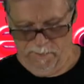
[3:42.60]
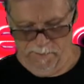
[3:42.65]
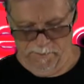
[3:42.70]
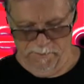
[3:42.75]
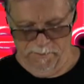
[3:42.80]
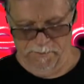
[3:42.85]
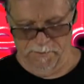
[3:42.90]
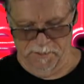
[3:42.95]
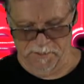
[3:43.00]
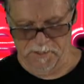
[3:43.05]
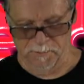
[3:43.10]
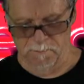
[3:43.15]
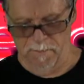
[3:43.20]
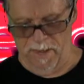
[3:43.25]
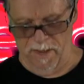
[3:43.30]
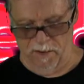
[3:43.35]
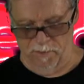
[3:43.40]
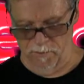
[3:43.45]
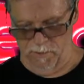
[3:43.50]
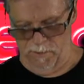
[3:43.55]
Now this
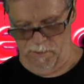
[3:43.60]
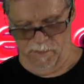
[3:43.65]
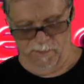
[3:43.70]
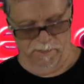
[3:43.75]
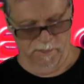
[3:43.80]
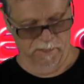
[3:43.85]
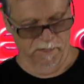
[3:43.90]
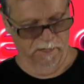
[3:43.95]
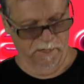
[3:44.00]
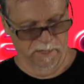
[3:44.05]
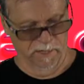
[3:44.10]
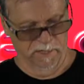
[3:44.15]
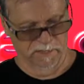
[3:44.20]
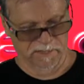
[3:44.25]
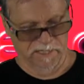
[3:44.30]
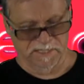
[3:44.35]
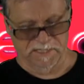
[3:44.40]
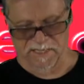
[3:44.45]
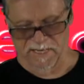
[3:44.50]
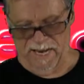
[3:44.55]
mount
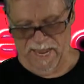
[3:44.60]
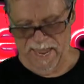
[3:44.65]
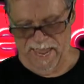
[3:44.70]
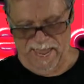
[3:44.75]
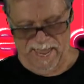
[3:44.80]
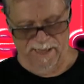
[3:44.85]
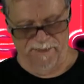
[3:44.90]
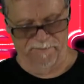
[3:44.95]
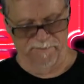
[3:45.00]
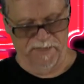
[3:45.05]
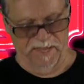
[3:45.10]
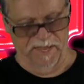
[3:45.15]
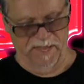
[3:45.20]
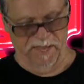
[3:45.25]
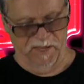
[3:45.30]
doesn't have the